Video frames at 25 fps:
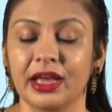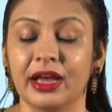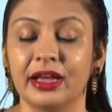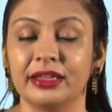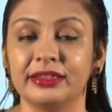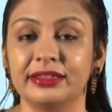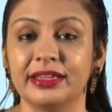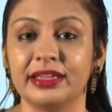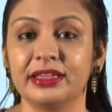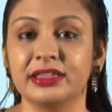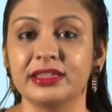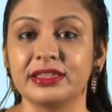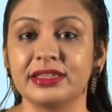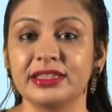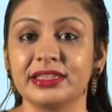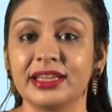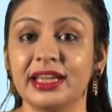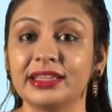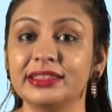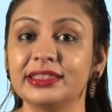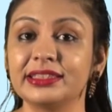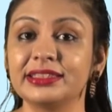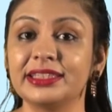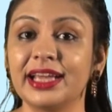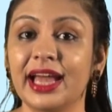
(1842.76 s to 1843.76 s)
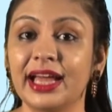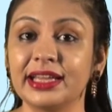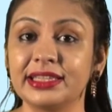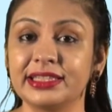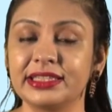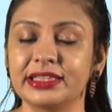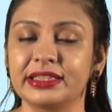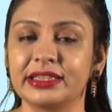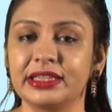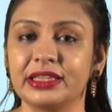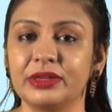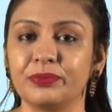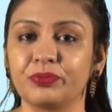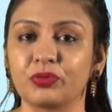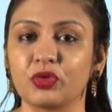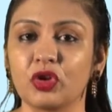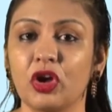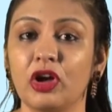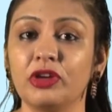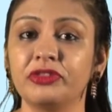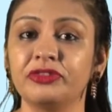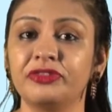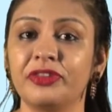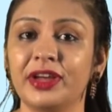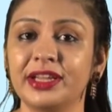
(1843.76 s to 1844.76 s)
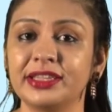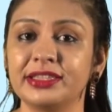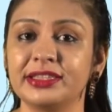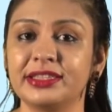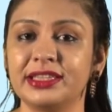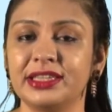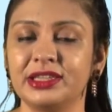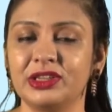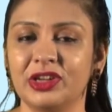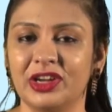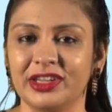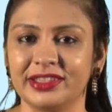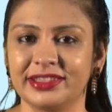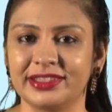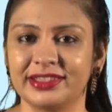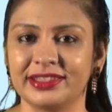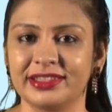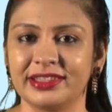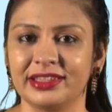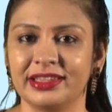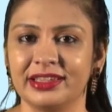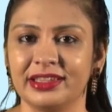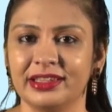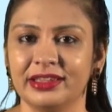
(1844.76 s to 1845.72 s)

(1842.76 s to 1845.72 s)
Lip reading: There is another category of fancy knots